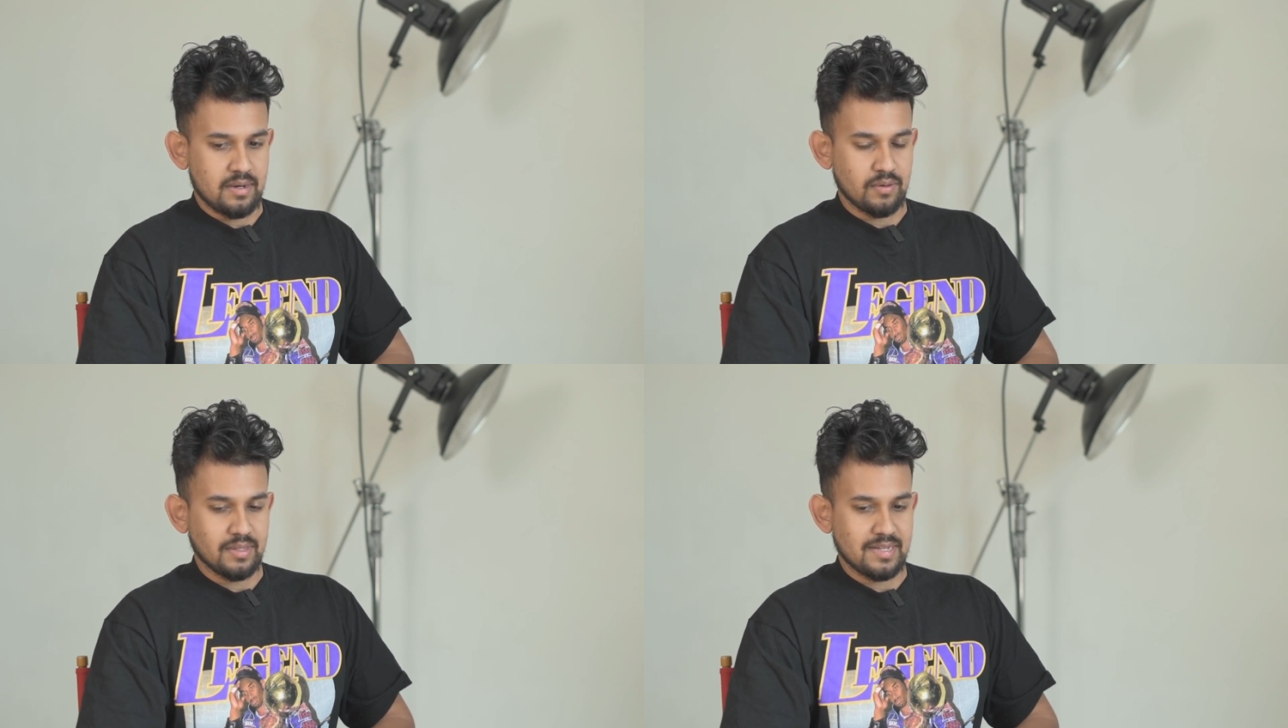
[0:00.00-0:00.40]

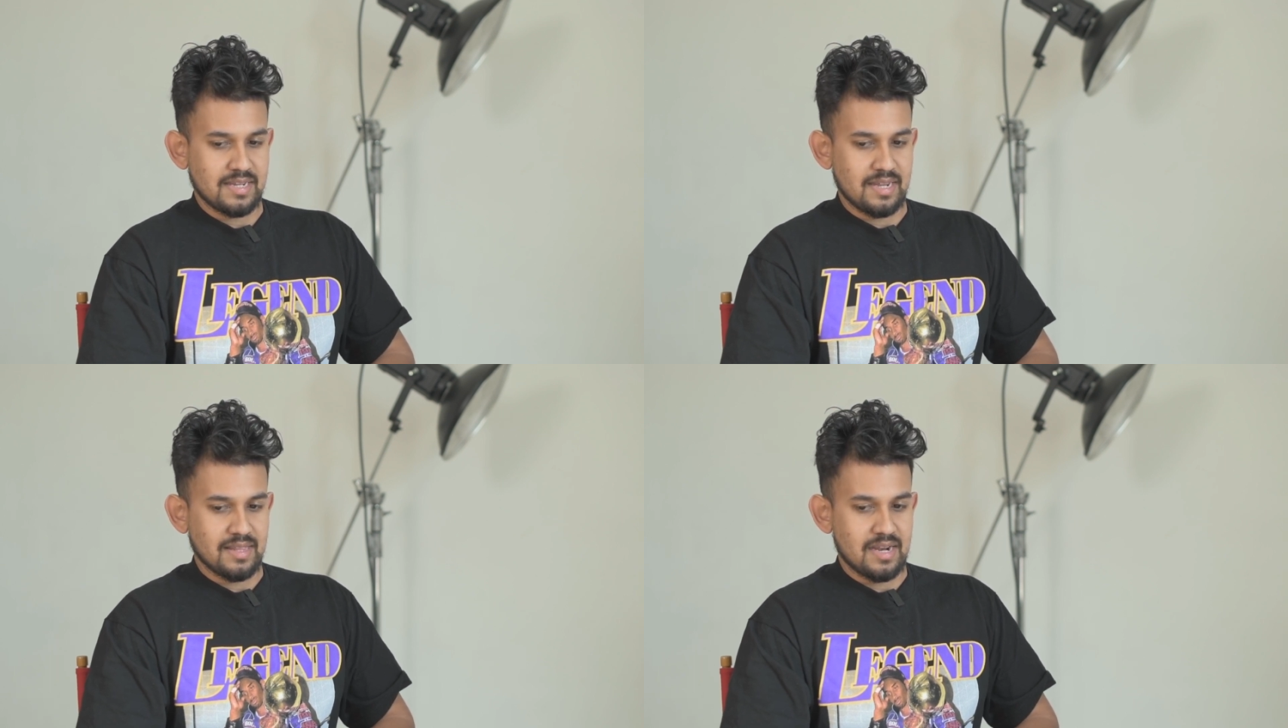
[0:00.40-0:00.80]
or let's
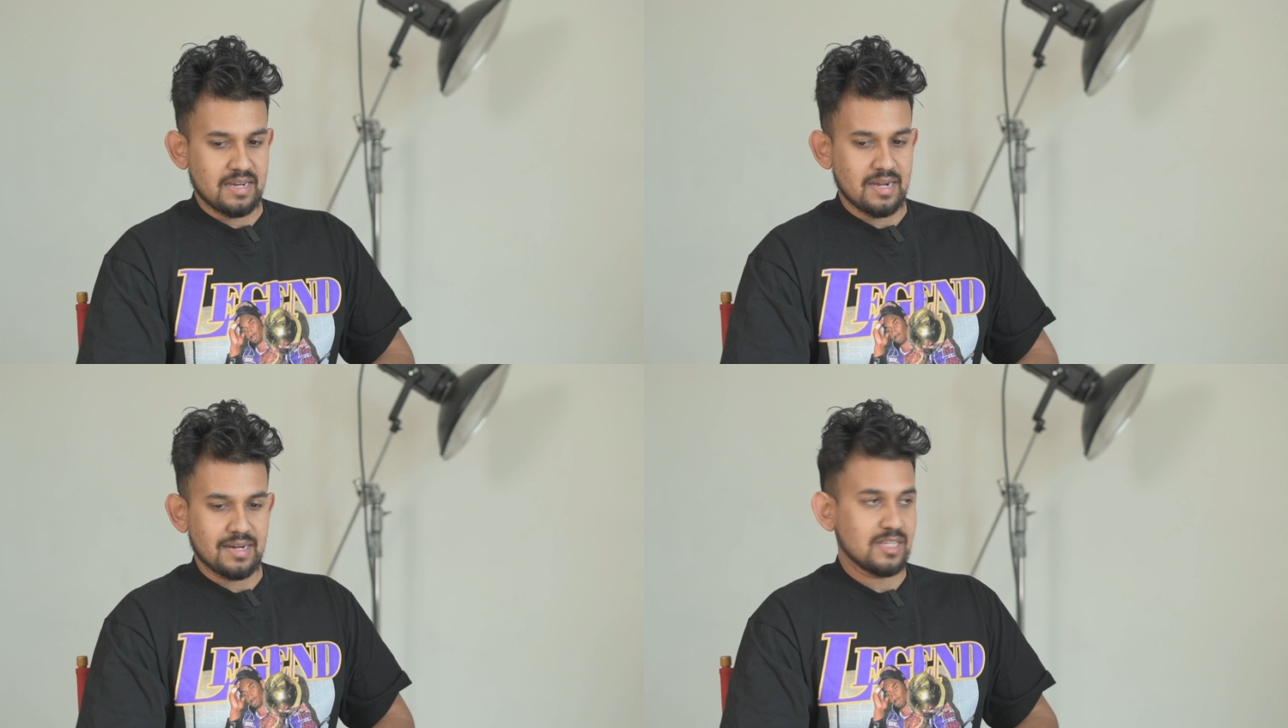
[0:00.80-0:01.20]
say a lot of
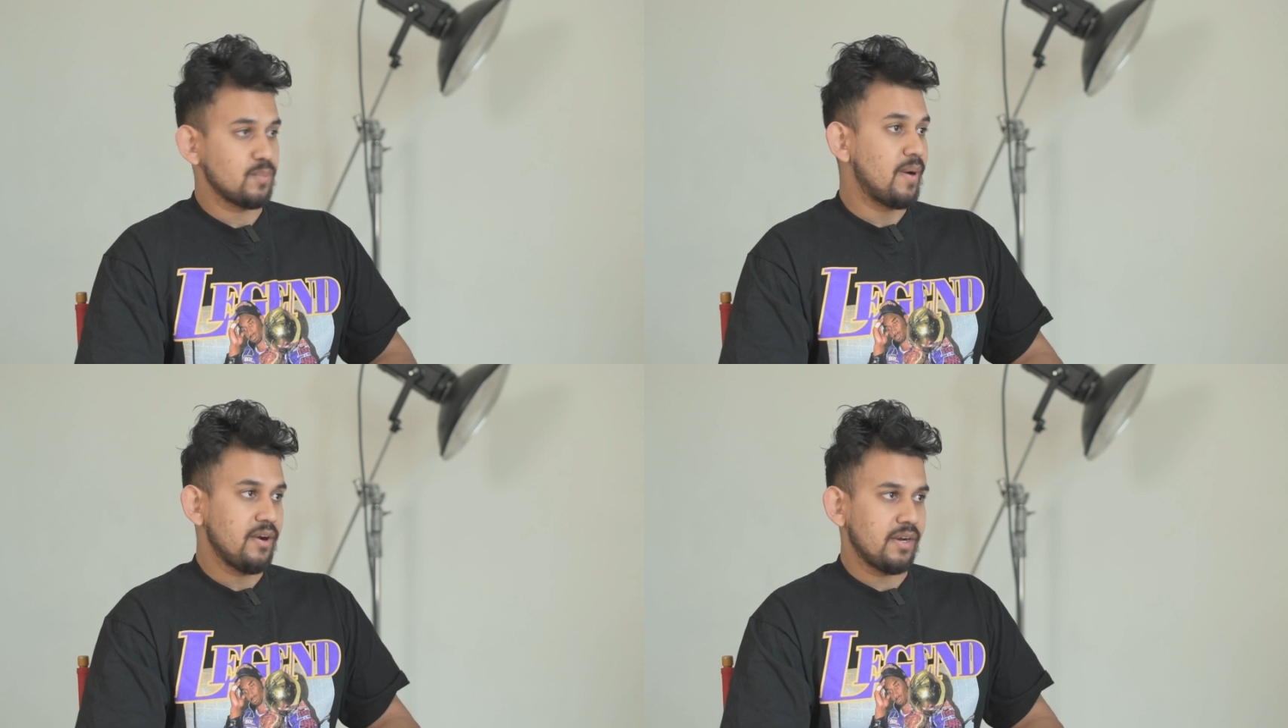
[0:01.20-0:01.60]
young
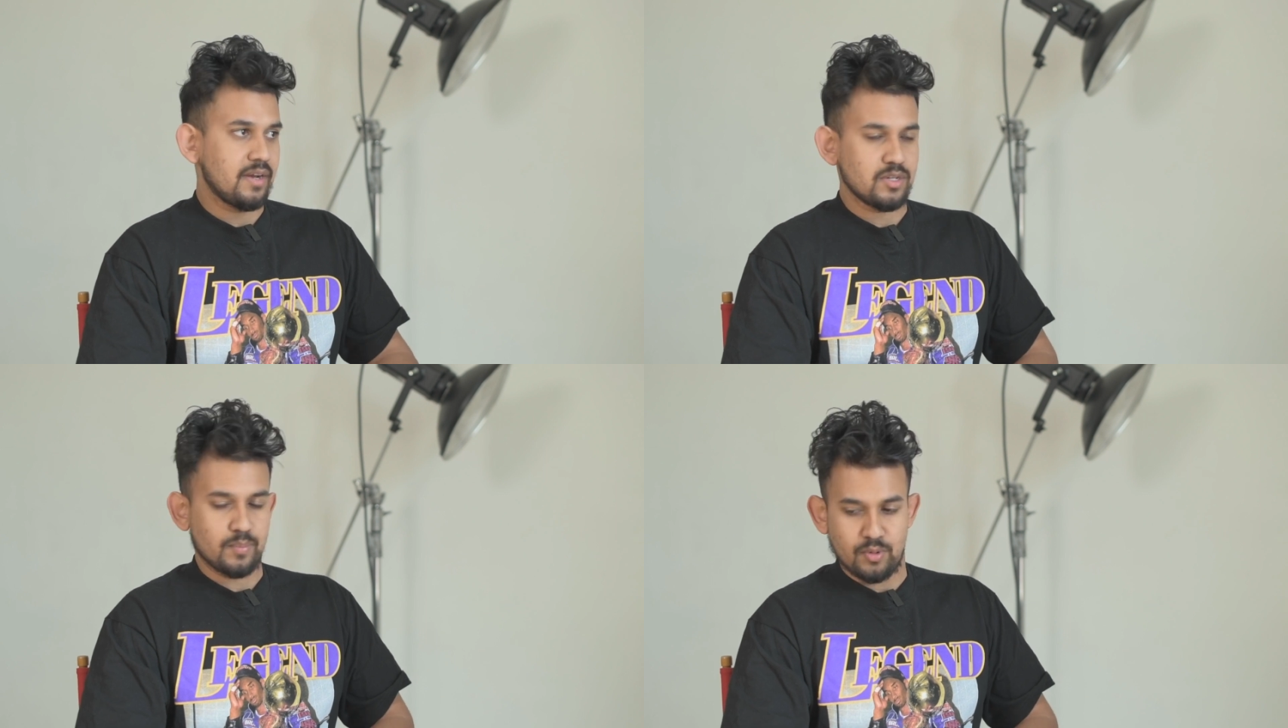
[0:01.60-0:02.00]
aspiring
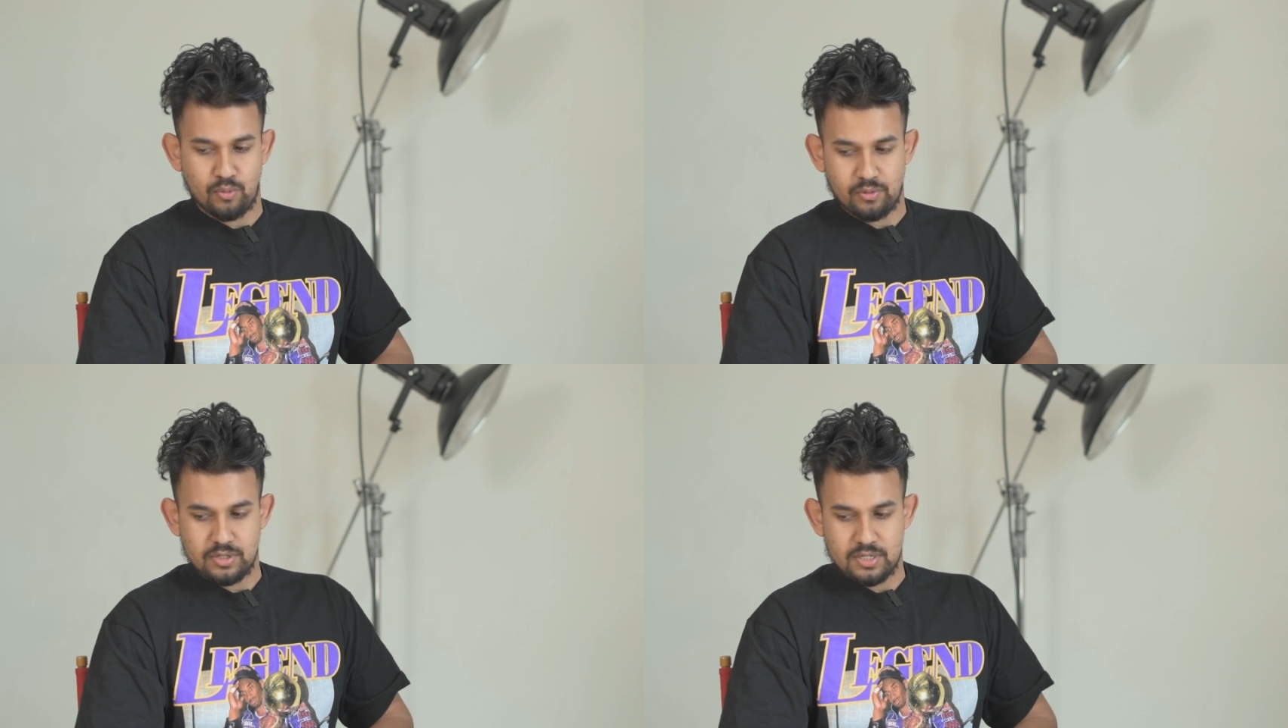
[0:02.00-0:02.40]

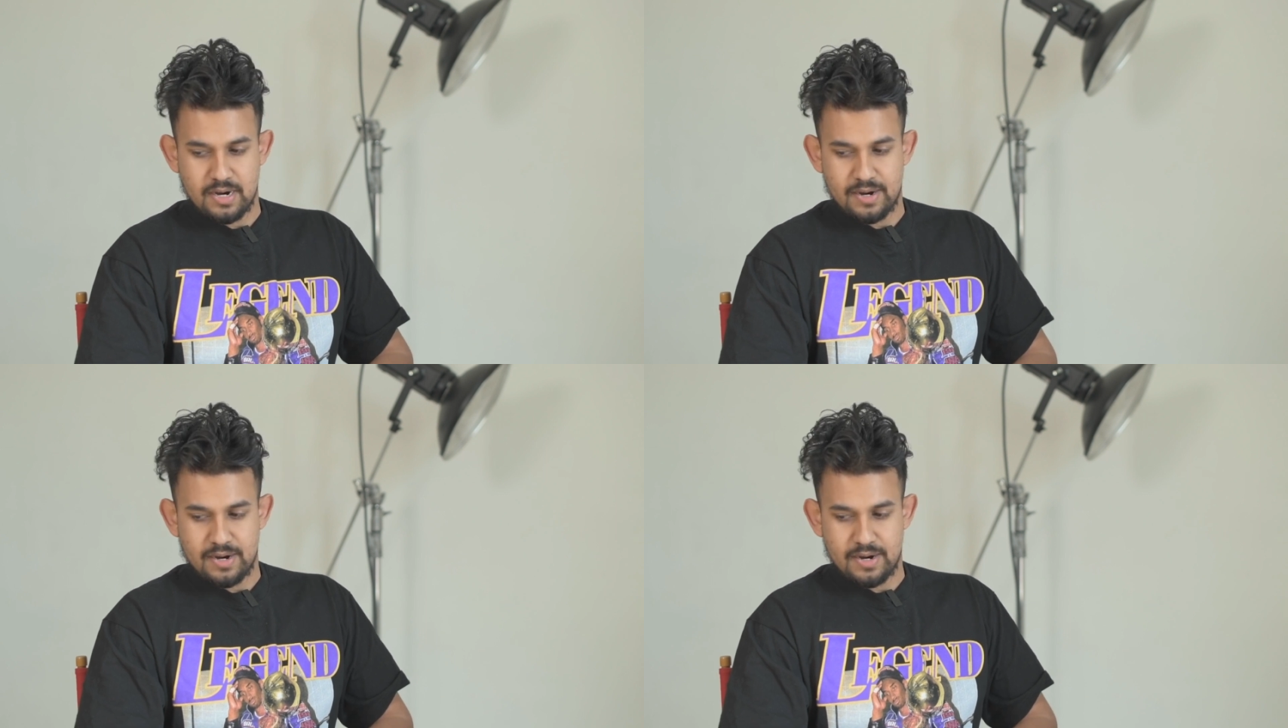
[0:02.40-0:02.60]
entrepreneurs.